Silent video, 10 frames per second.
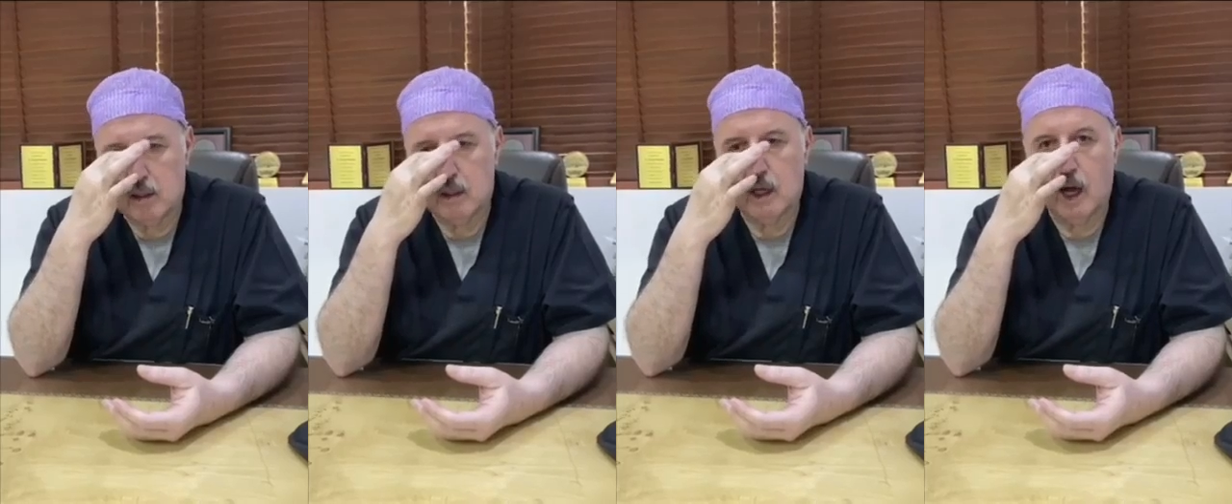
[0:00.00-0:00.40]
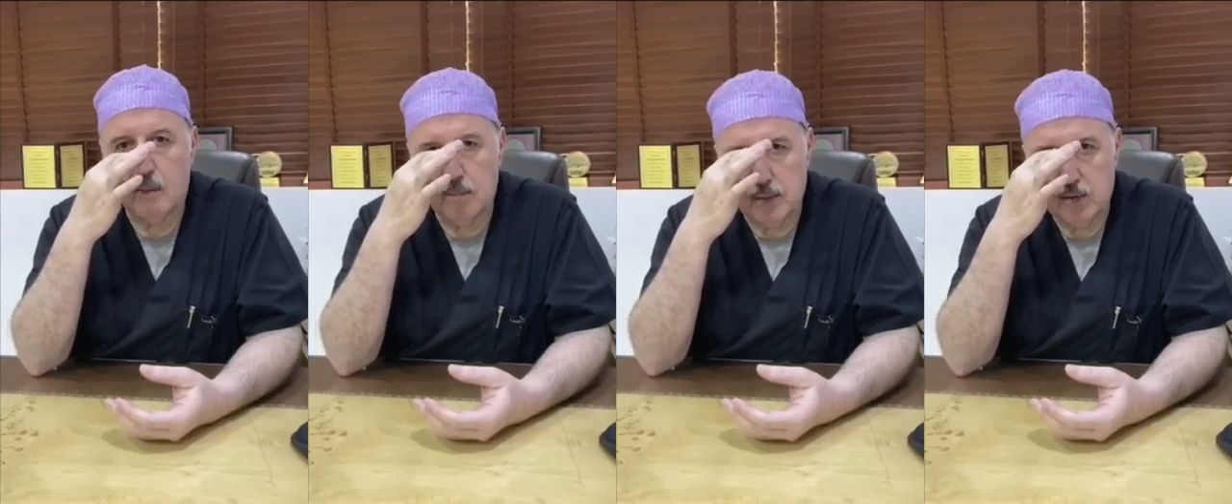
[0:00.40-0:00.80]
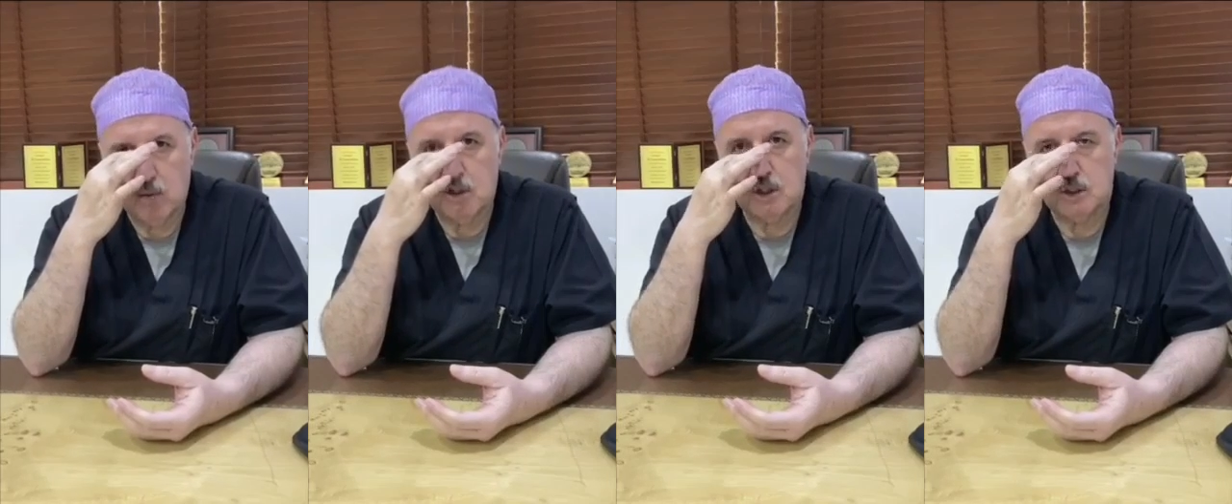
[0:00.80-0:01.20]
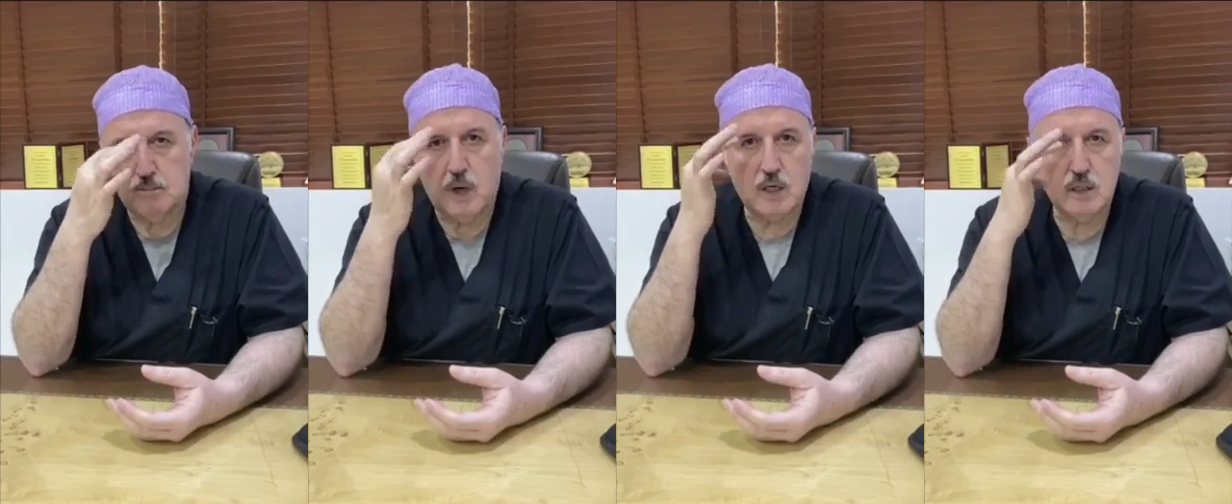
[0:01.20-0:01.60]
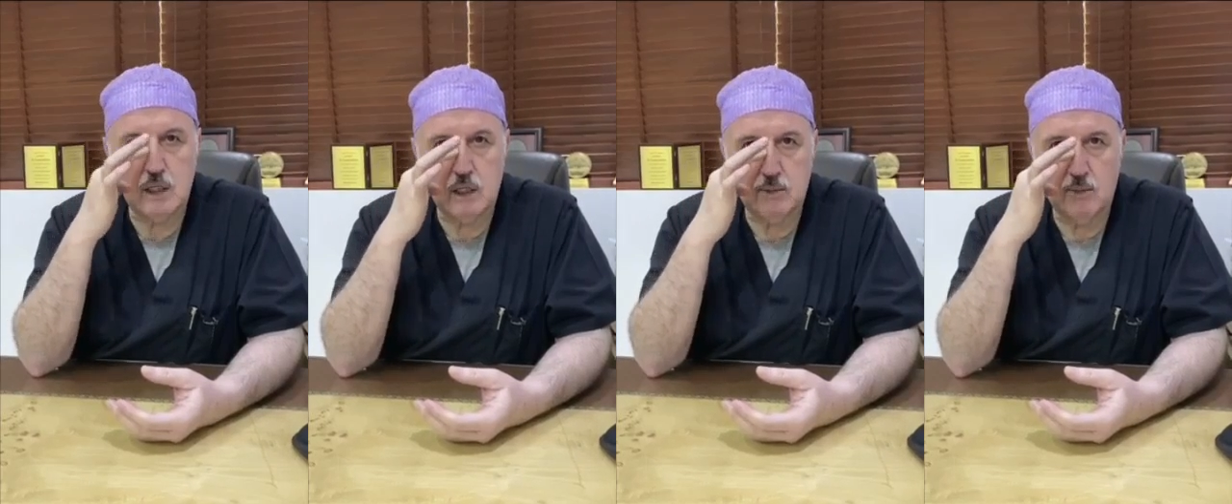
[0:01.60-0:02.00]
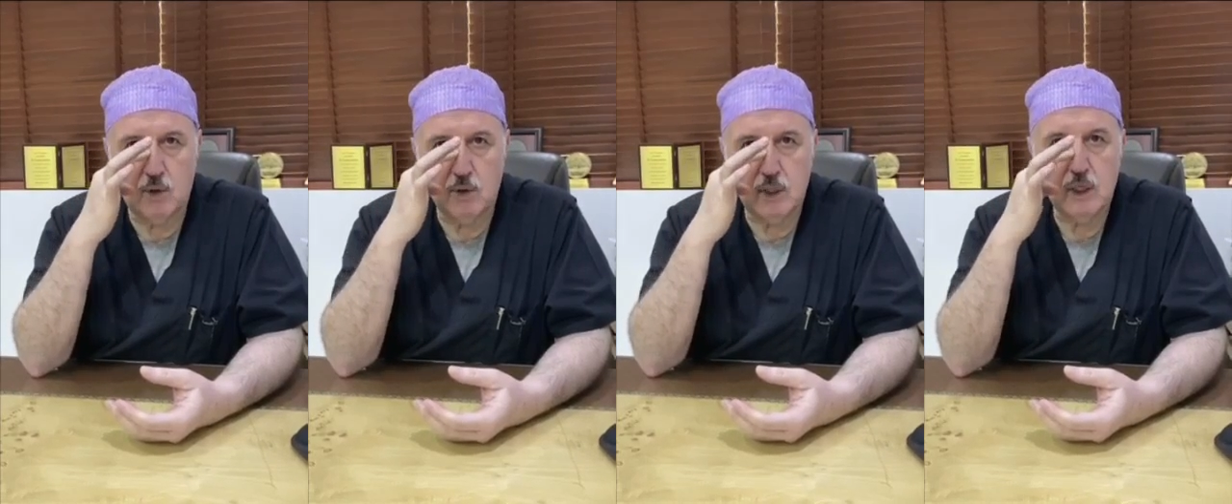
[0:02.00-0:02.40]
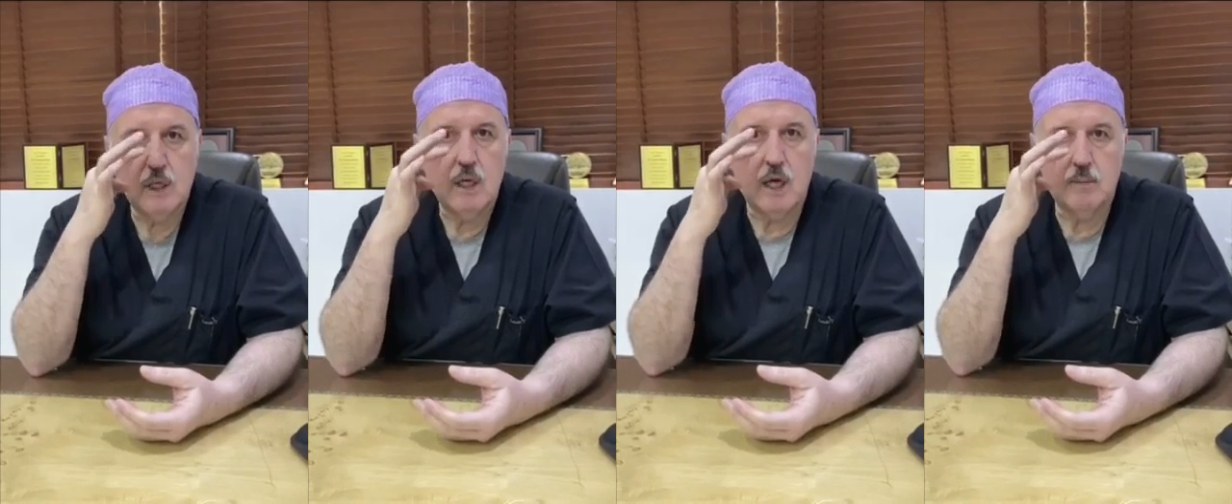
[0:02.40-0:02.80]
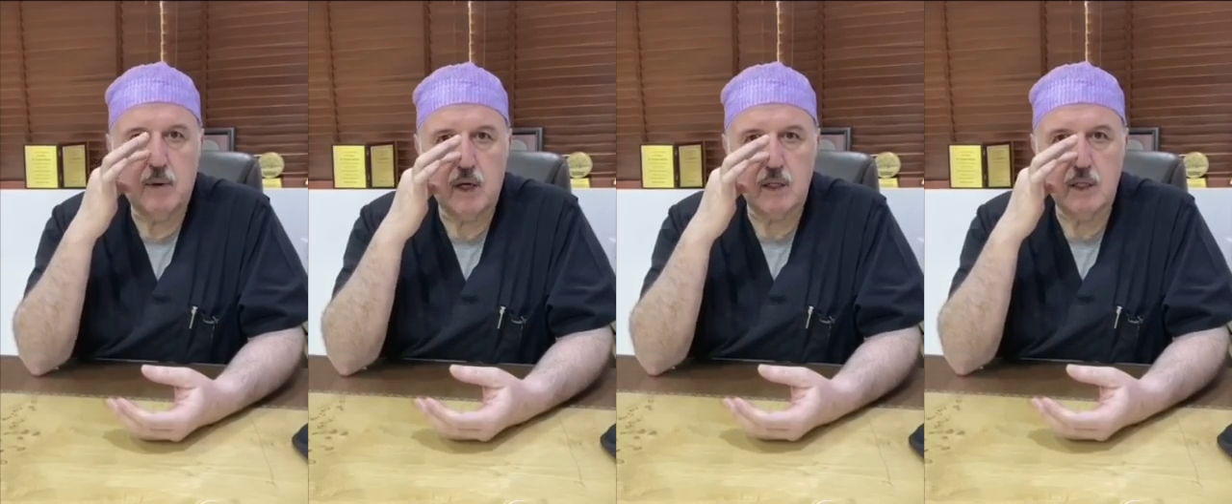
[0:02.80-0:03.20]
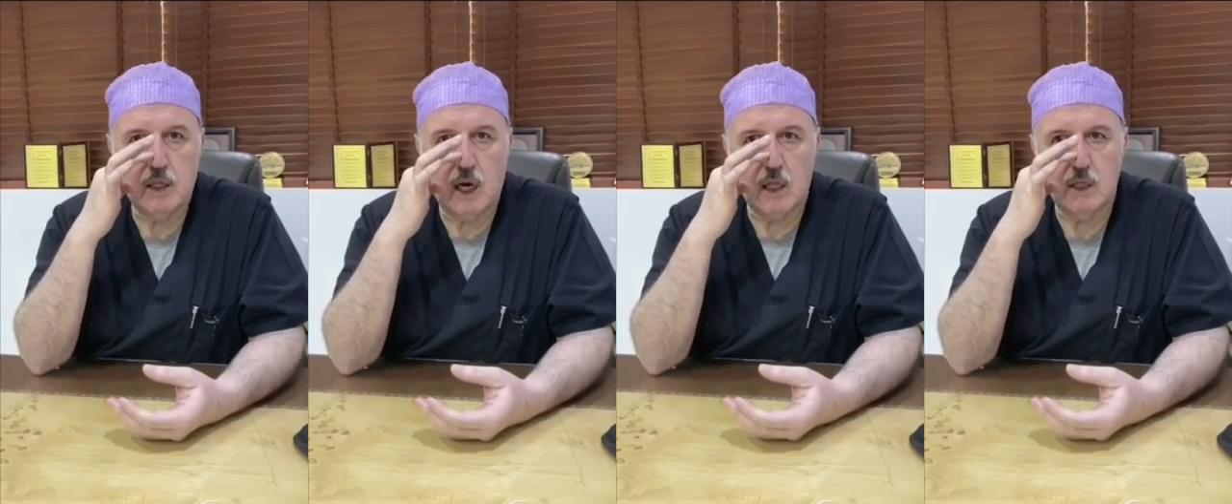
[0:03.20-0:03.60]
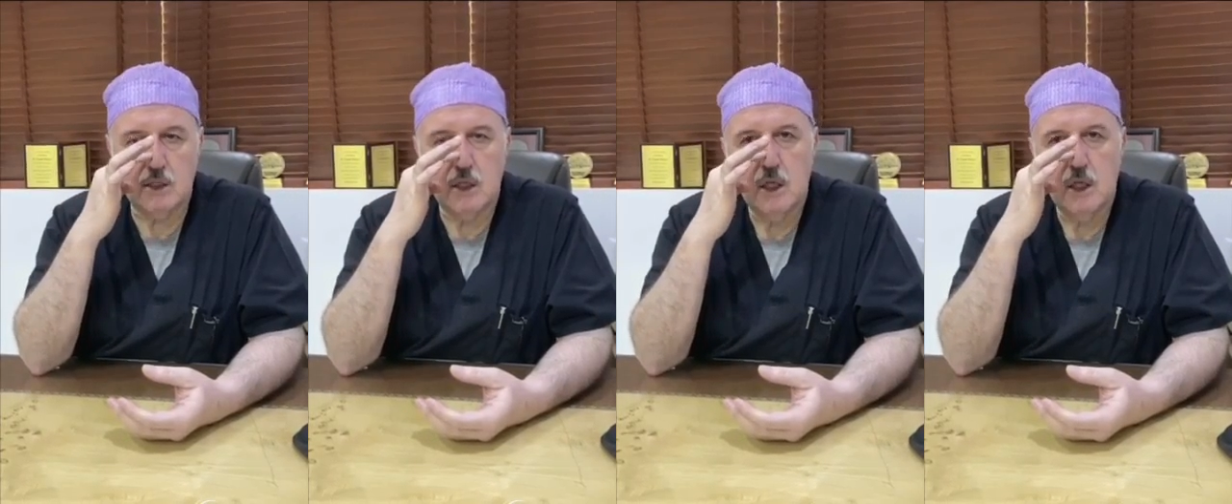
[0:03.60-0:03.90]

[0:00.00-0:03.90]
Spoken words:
hump, which is partly bony and partly cartilage,